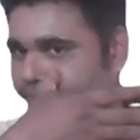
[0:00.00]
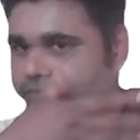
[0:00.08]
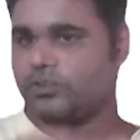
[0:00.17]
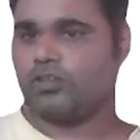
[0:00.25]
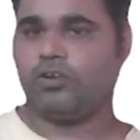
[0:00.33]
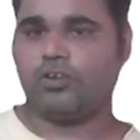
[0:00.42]

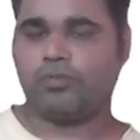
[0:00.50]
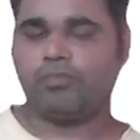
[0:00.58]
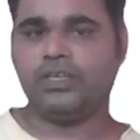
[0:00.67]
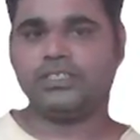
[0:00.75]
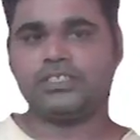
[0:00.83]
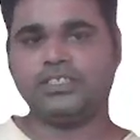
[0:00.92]

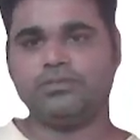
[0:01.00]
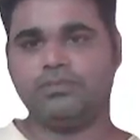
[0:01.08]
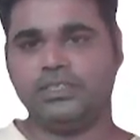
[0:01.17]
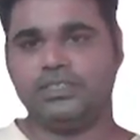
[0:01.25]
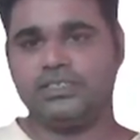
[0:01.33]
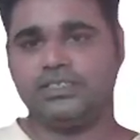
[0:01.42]
chloroplast is
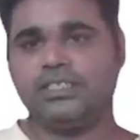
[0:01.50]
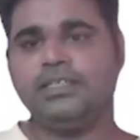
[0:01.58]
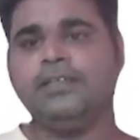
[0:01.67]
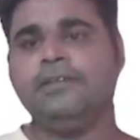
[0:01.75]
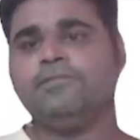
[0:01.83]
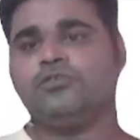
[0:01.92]
present.
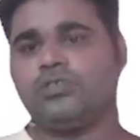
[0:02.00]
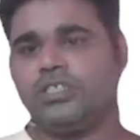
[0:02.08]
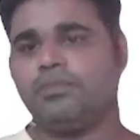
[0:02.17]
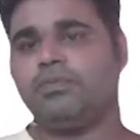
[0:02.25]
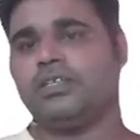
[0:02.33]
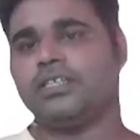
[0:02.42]
So
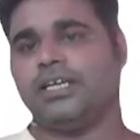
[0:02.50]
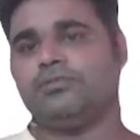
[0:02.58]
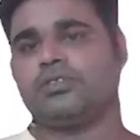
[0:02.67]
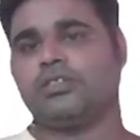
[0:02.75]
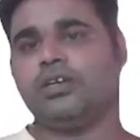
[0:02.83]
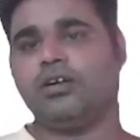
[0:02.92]
different types
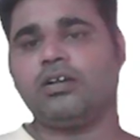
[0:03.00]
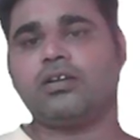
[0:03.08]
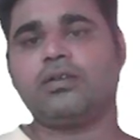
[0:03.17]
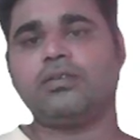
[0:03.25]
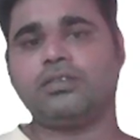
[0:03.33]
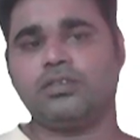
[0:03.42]
of
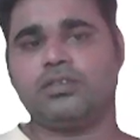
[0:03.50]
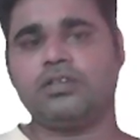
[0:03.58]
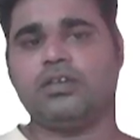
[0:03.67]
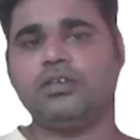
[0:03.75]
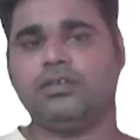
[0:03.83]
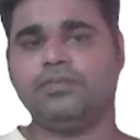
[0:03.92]

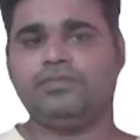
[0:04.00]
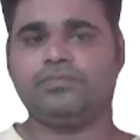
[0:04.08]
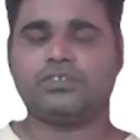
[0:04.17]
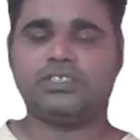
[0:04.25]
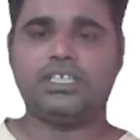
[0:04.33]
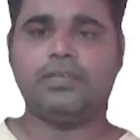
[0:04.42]
the
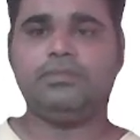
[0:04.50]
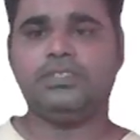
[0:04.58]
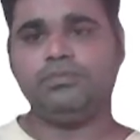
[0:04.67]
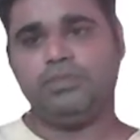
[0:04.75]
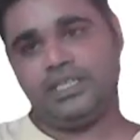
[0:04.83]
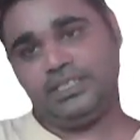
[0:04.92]
shape is
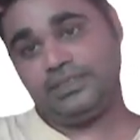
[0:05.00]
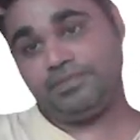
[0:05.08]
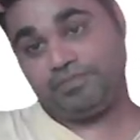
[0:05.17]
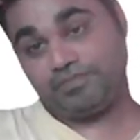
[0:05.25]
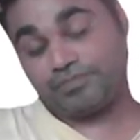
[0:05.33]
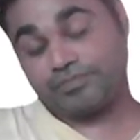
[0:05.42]

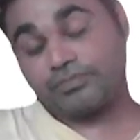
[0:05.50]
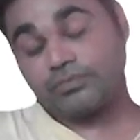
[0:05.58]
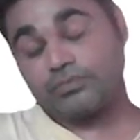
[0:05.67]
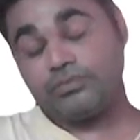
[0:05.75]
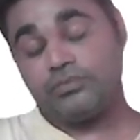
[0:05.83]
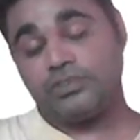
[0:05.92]

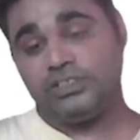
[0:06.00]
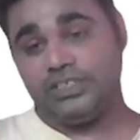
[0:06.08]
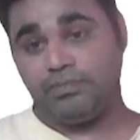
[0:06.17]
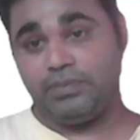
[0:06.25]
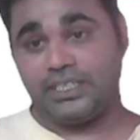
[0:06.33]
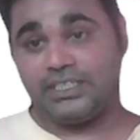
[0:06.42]

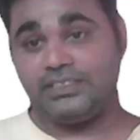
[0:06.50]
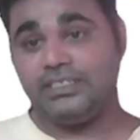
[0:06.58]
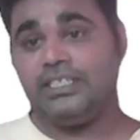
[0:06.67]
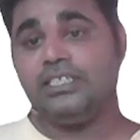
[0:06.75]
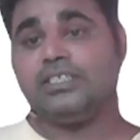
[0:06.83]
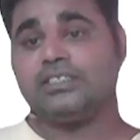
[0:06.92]
varies.
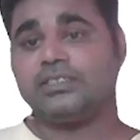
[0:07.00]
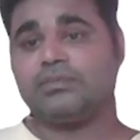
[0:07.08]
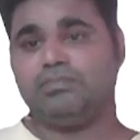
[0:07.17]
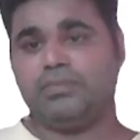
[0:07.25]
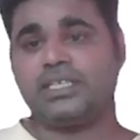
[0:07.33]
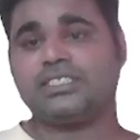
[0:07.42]

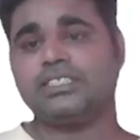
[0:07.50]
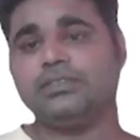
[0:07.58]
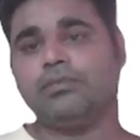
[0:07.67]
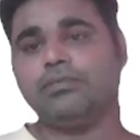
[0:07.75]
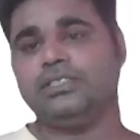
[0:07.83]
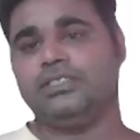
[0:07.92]

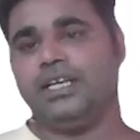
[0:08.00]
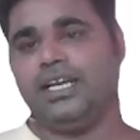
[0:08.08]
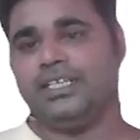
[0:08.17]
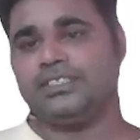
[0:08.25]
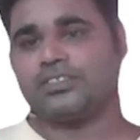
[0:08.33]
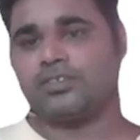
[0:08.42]
Maximum is
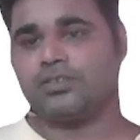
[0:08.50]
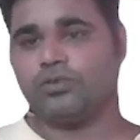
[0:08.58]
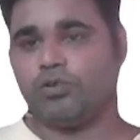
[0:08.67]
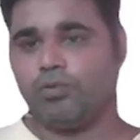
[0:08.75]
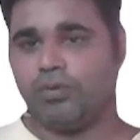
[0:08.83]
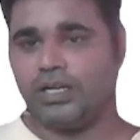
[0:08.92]
lens of the
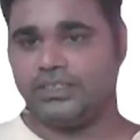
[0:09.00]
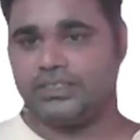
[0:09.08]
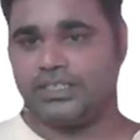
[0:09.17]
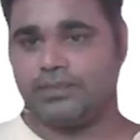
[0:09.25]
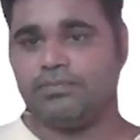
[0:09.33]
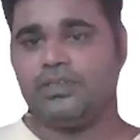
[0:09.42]
oval
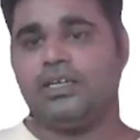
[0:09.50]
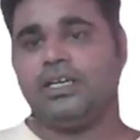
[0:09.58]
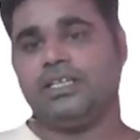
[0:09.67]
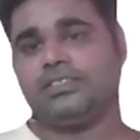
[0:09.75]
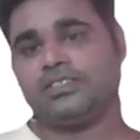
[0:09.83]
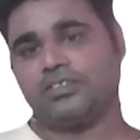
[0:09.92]
shape,
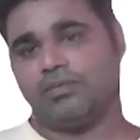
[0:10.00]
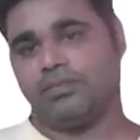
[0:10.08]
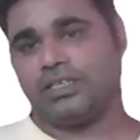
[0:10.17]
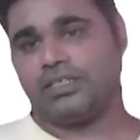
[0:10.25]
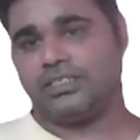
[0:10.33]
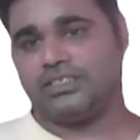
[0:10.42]
and some
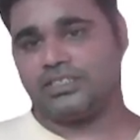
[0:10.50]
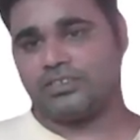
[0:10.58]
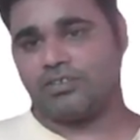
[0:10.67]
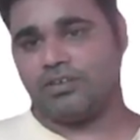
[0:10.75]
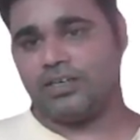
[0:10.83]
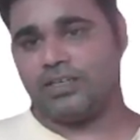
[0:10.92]
are
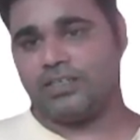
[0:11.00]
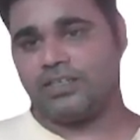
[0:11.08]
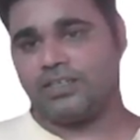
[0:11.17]
discoid